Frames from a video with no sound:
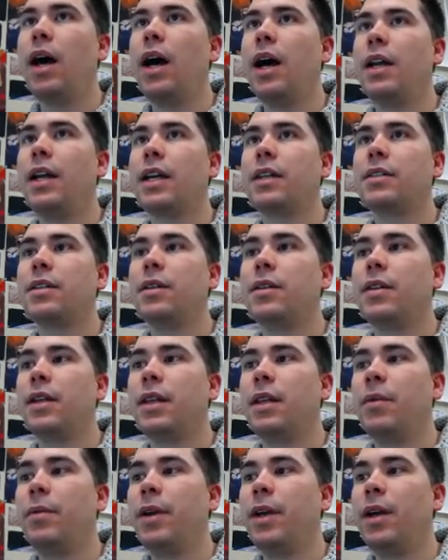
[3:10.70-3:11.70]
Next little thing
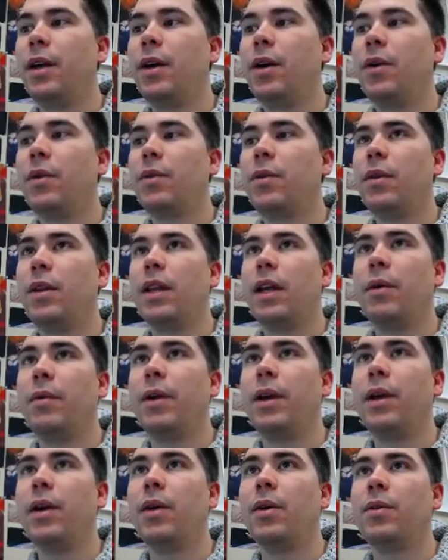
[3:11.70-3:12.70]
that we can go
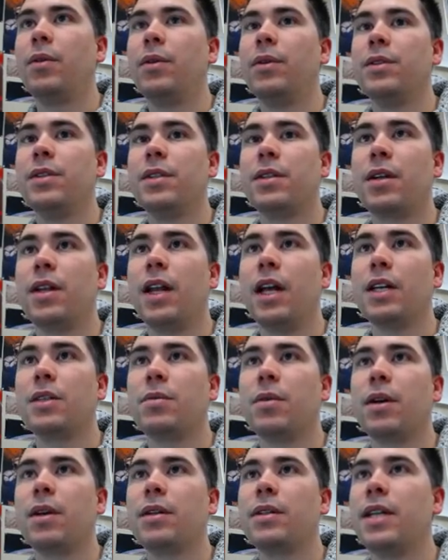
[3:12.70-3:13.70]
through is this
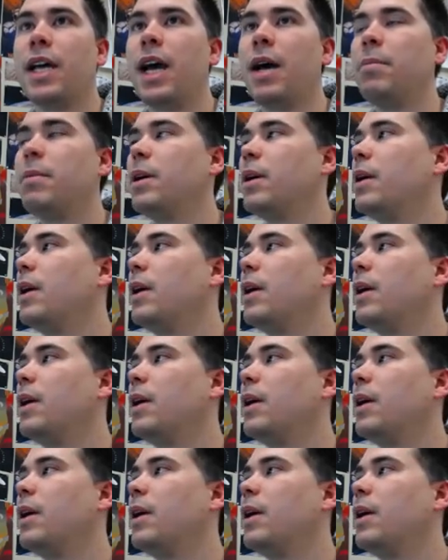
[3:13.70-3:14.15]
Classwork tab.